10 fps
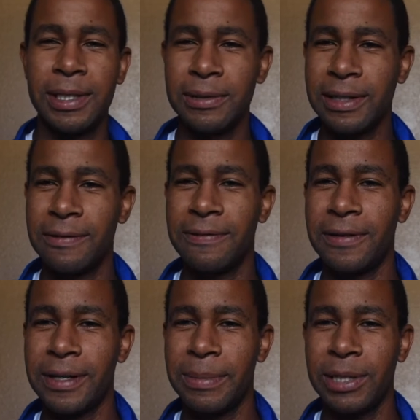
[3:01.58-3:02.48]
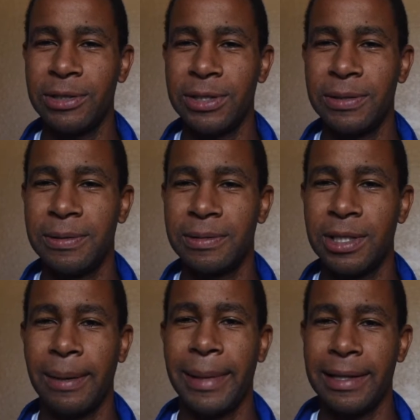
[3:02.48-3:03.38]
We don't give a fuck about you. We're
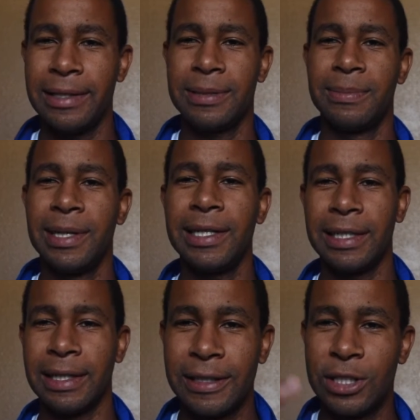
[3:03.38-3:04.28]
trying to make this money.